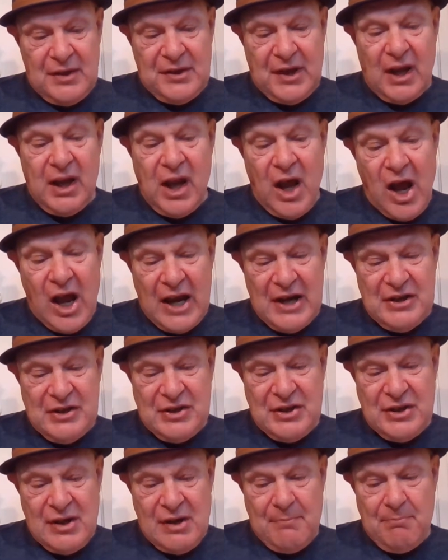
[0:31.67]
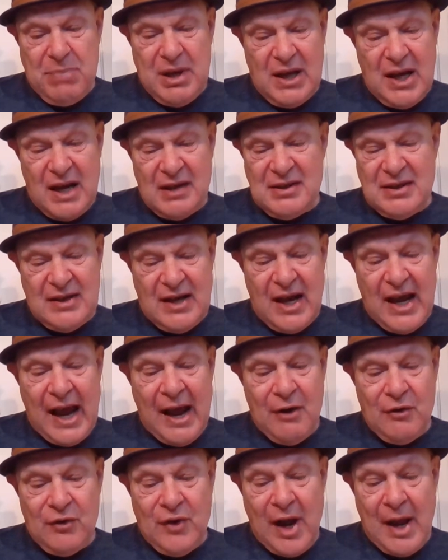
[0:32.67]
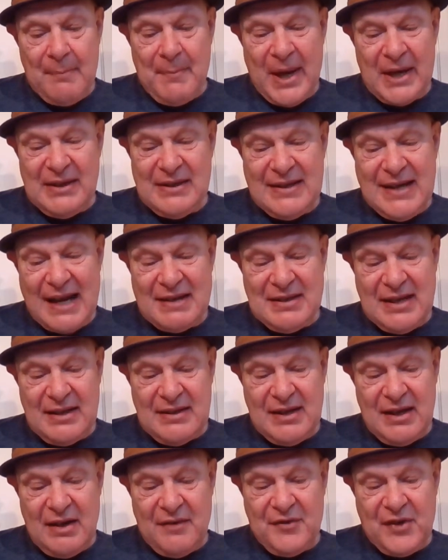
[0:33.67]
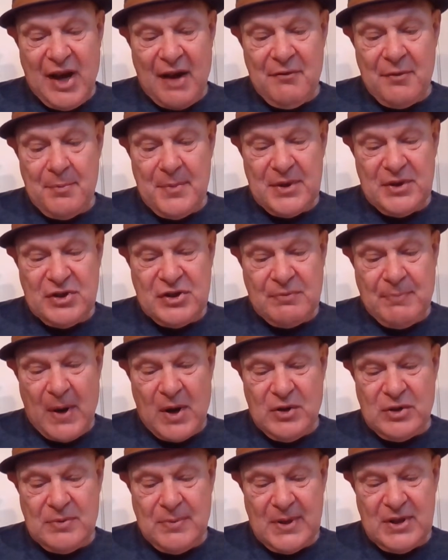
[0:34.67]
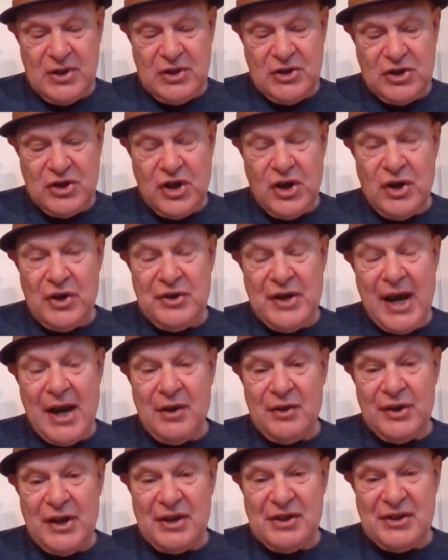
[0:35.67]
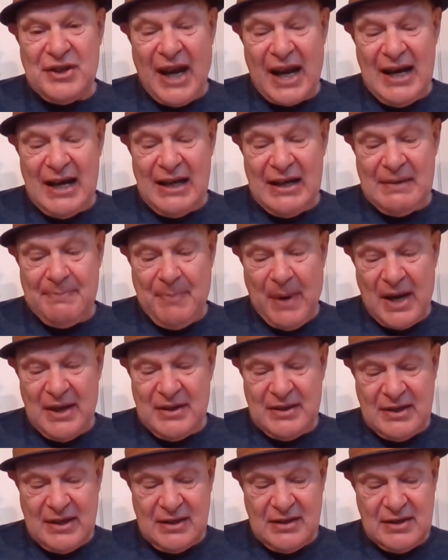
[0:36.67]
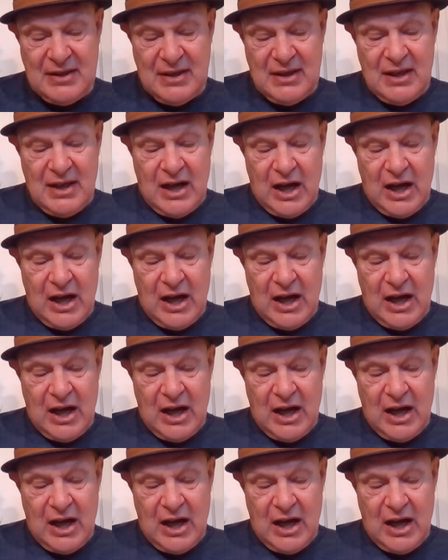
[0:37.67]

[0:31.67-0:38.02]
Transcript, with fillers: The lies, bluster, outright mendacity of government spokesmen is churned out on a daily basis,